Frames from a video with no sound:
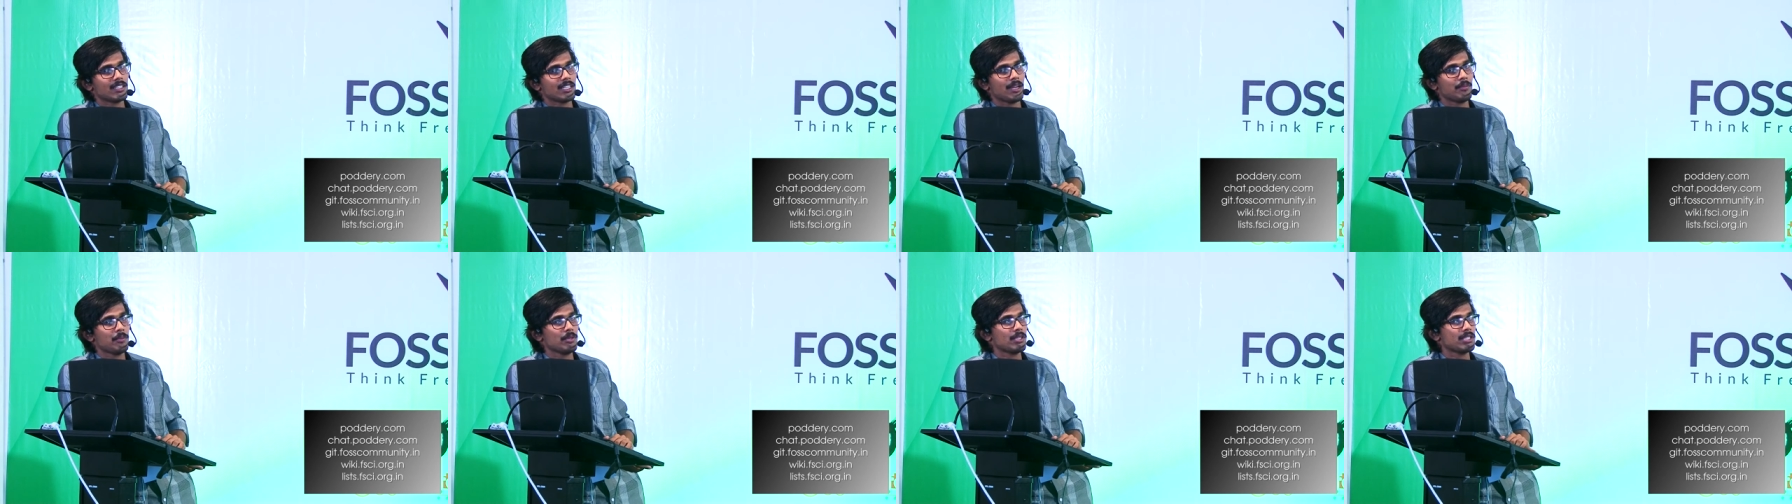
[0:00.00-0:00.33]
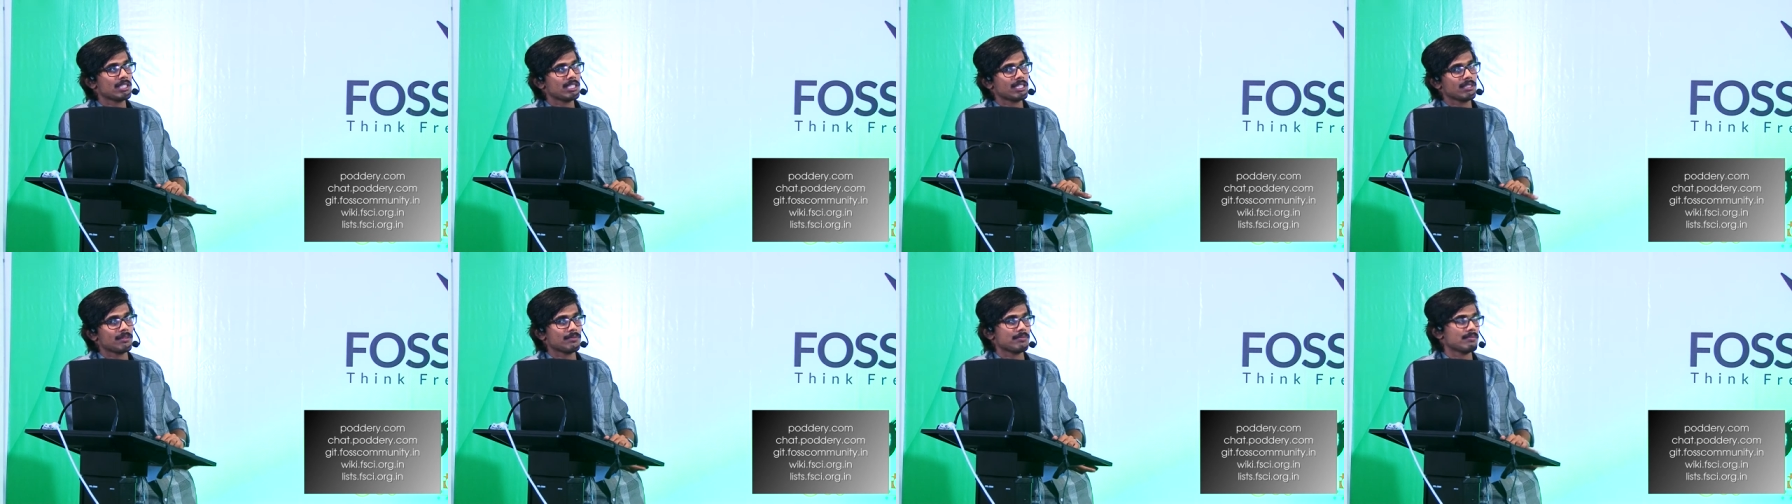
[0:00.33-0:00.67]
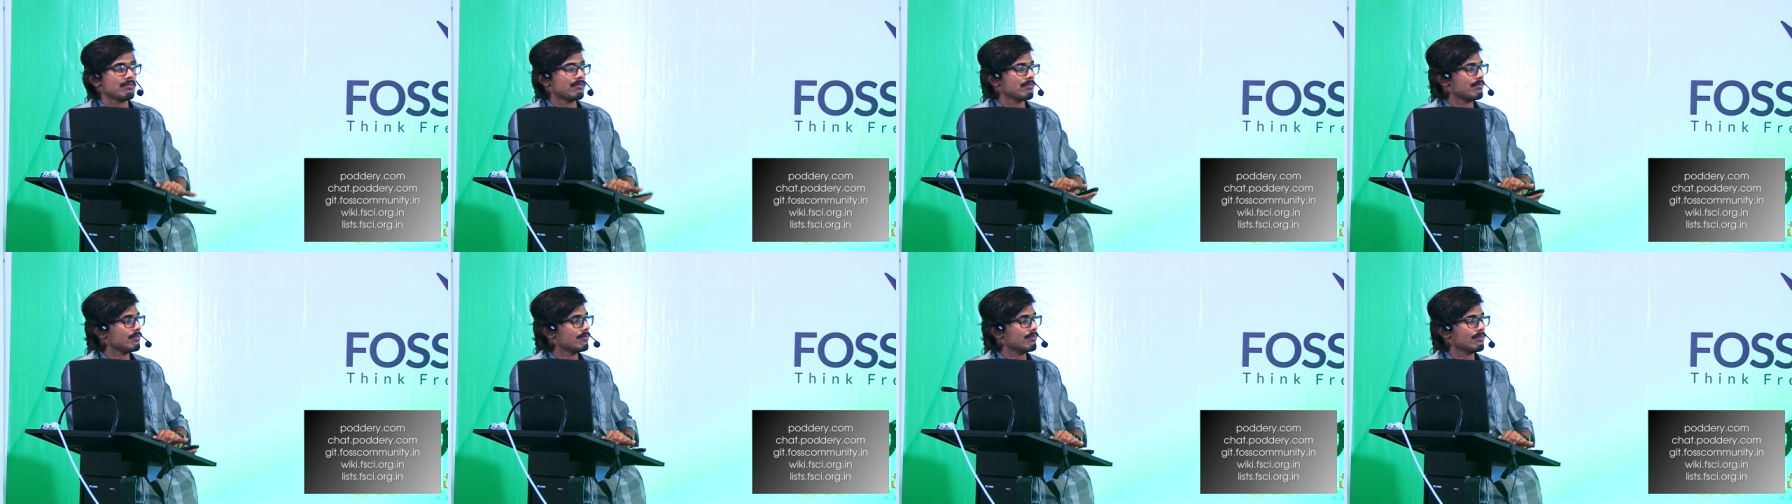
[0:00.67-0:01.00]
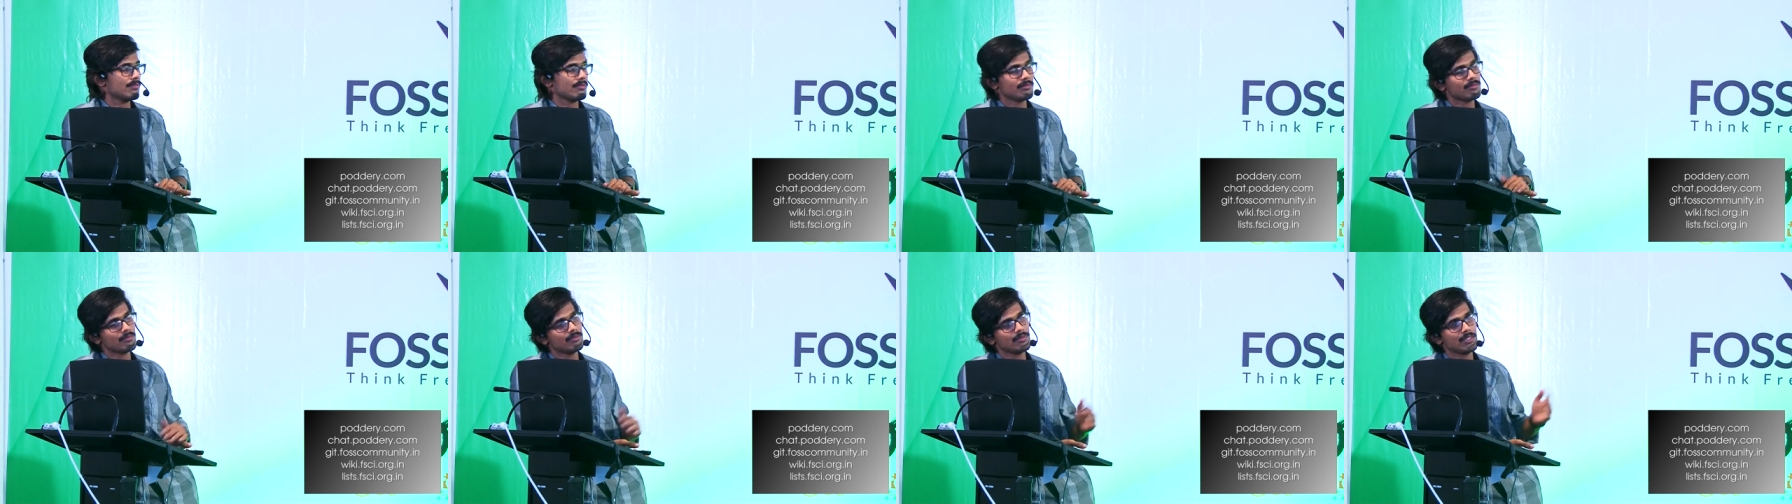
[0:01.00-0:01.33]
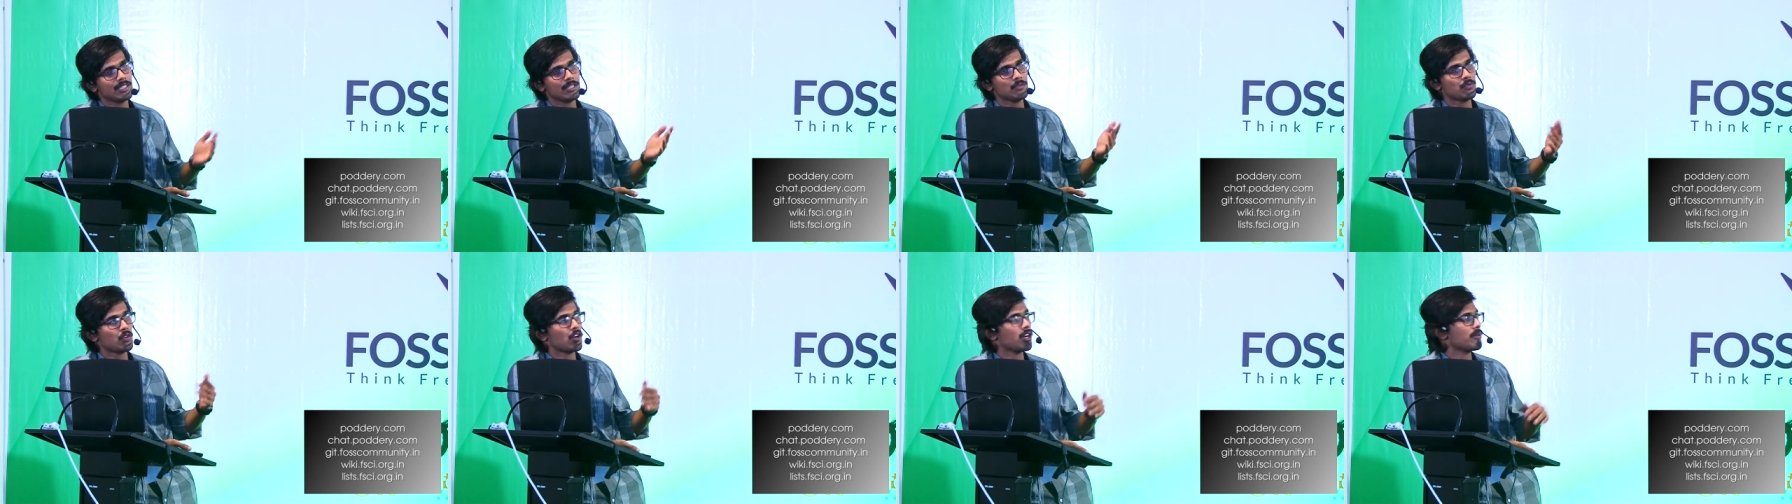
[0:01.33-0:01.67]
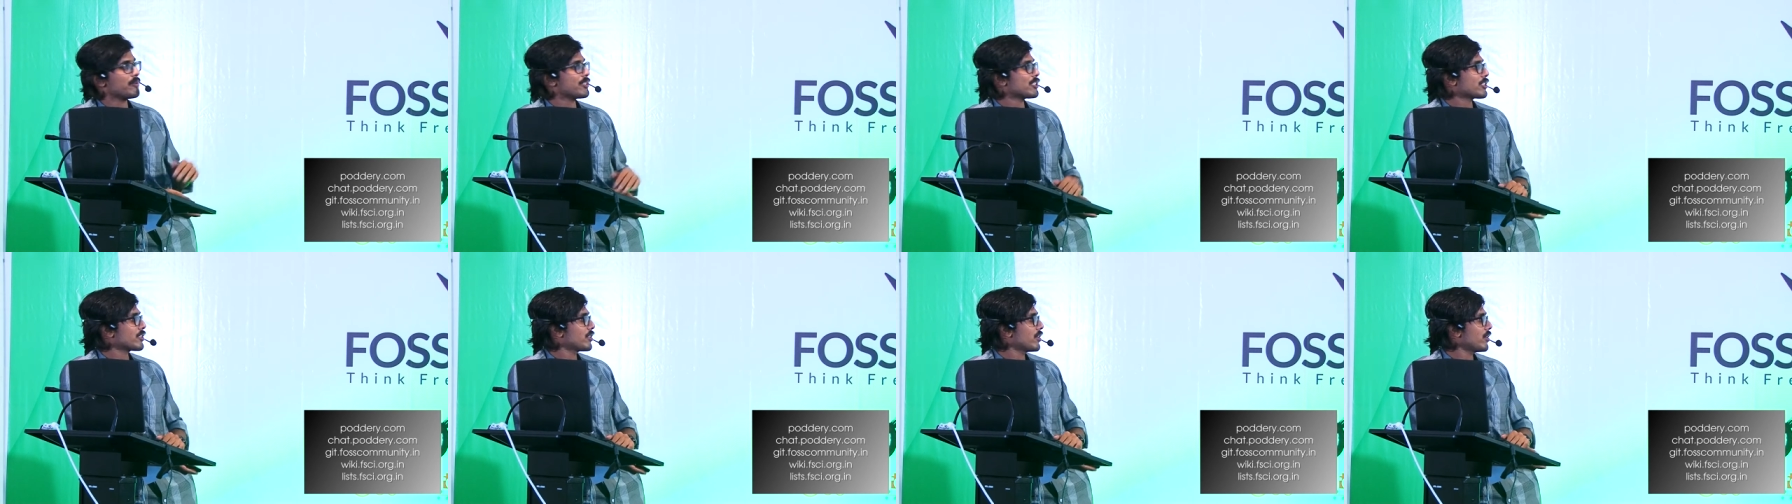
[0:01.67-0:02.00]
community
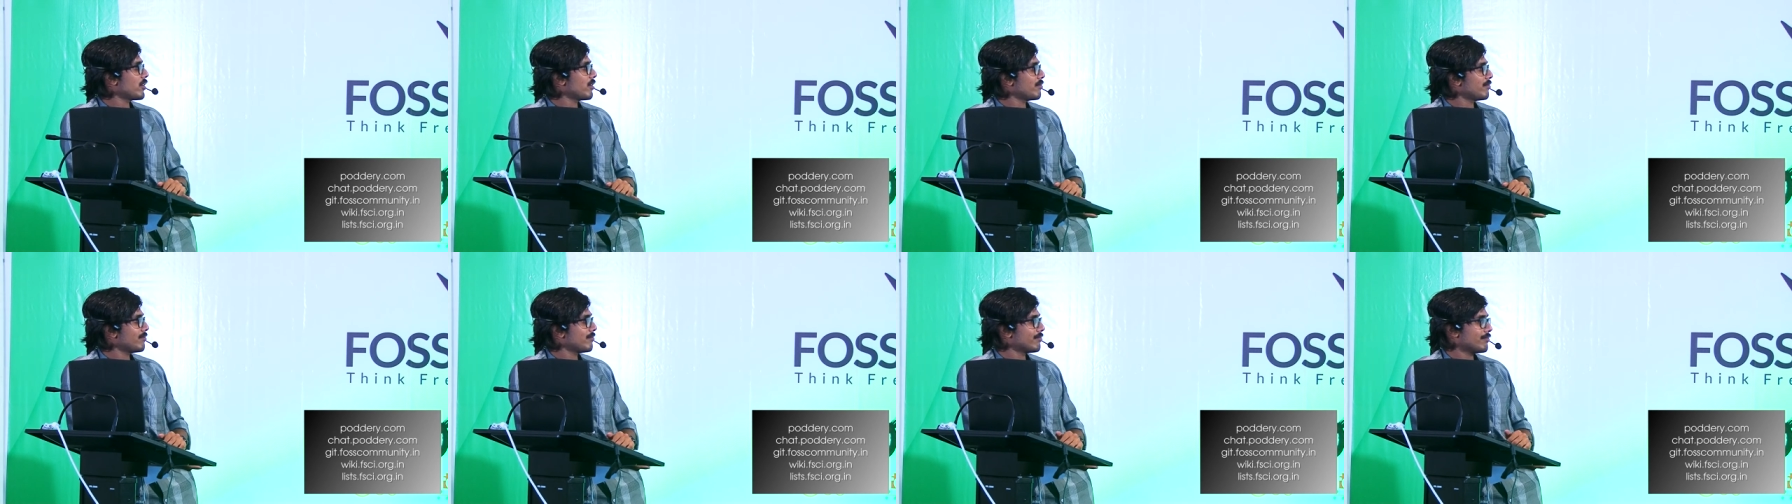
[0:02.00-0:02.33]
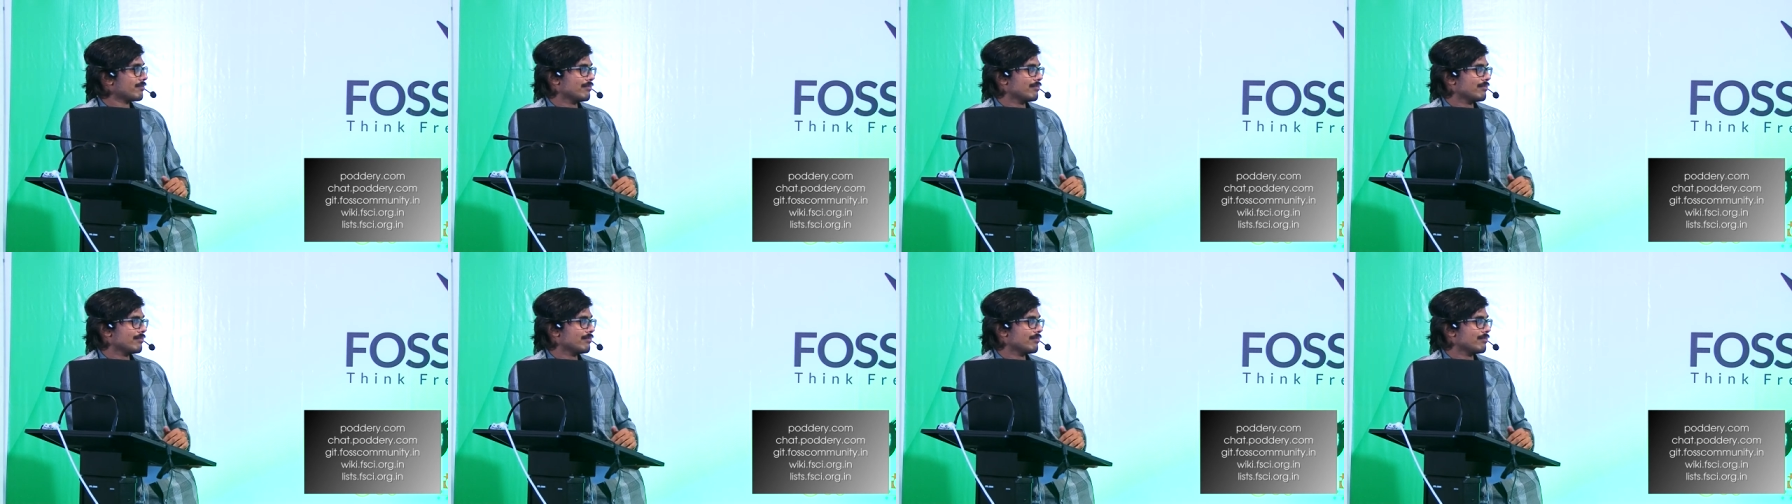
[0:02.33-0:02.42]
involvement.